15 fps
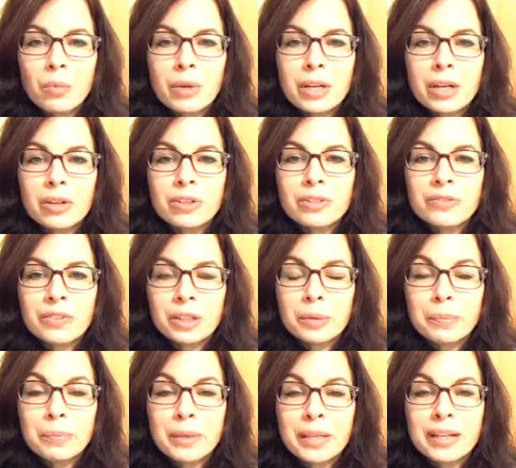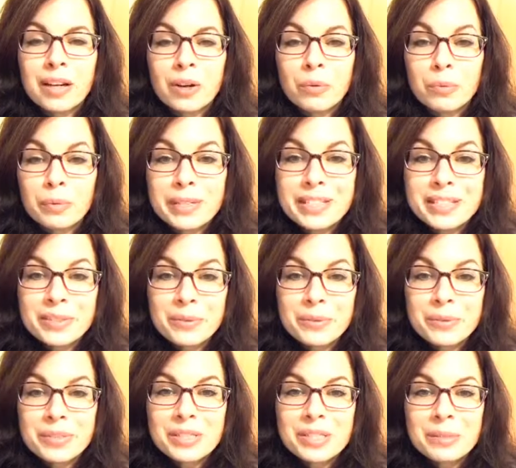we are developing our
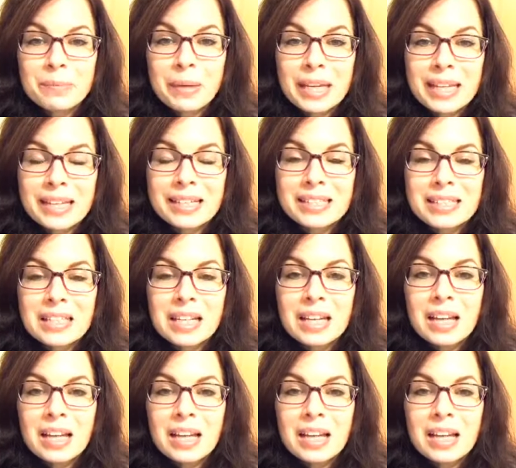resources page